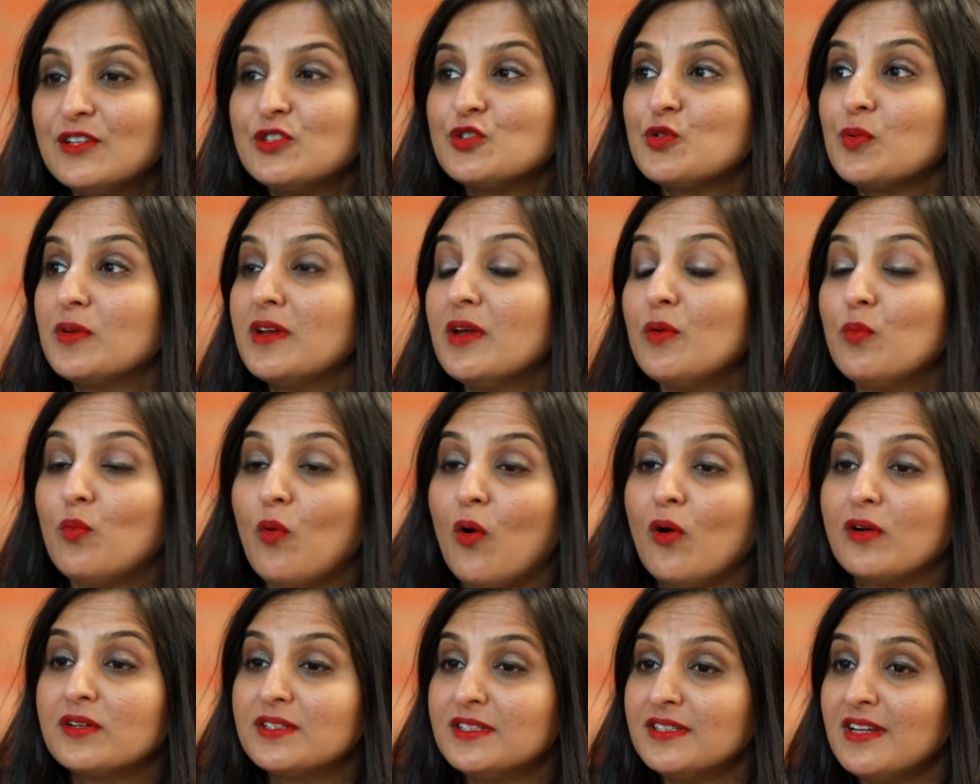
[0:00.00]
So when I
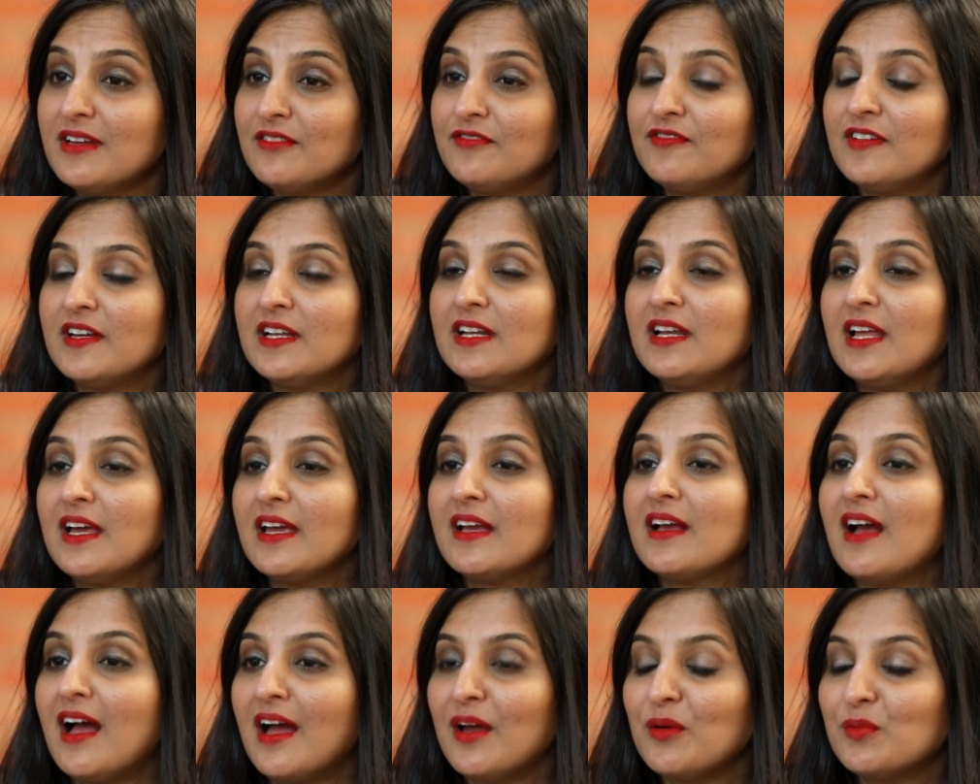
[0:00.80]
walked in, I felt
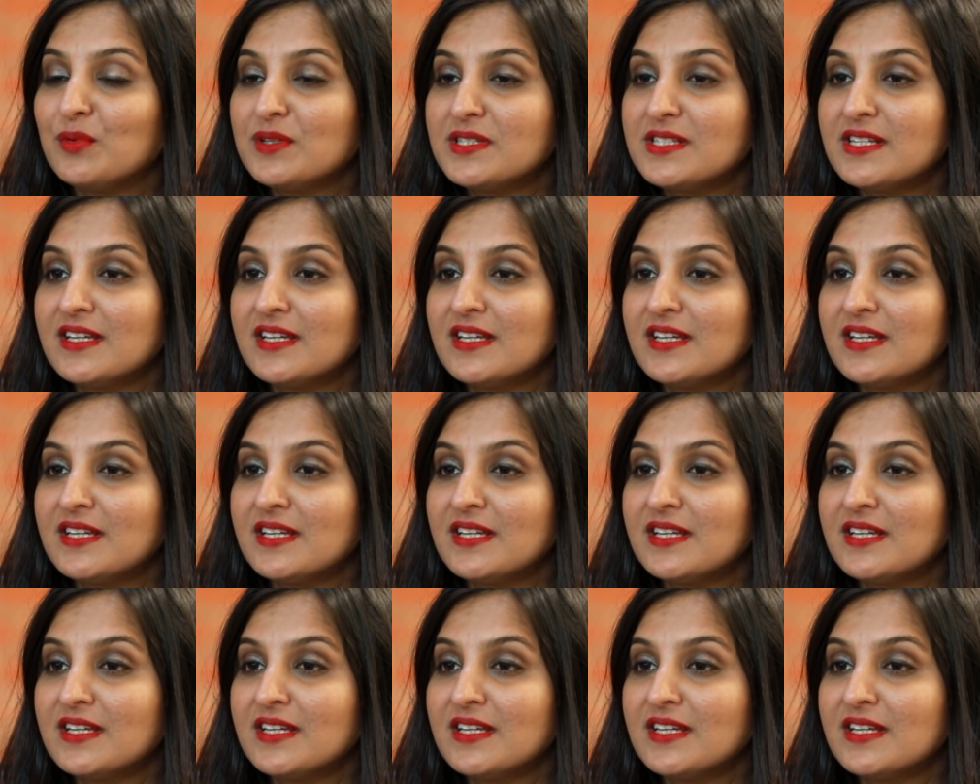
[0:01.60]
like I was